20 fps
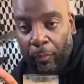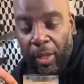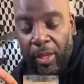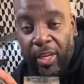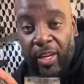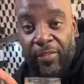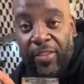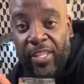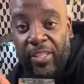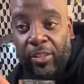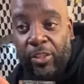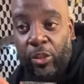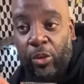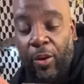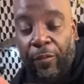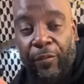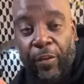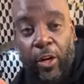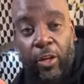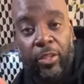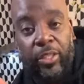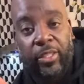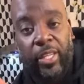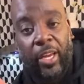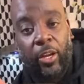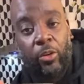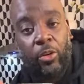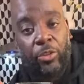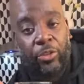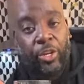if this is your first,
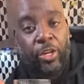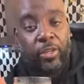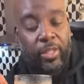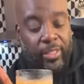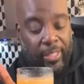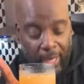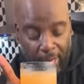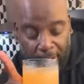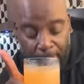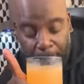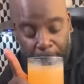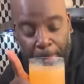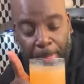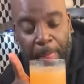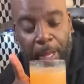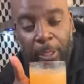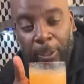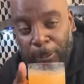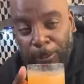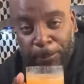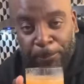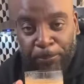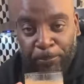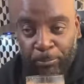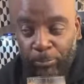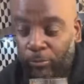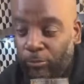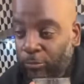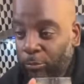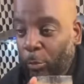second, or third time
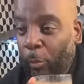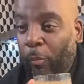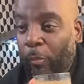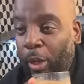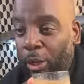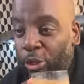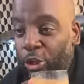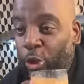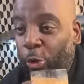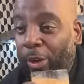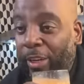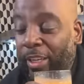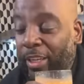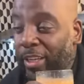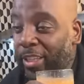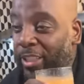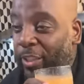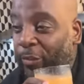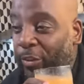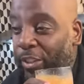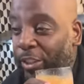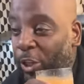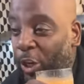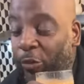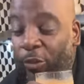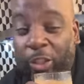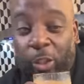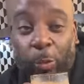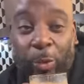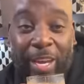joining us for
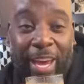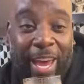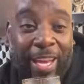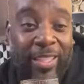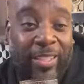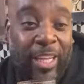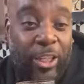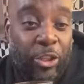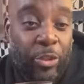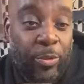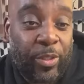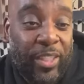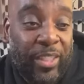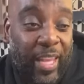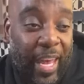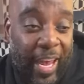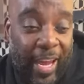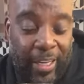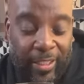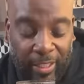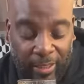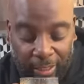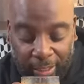service, we ask that you stand at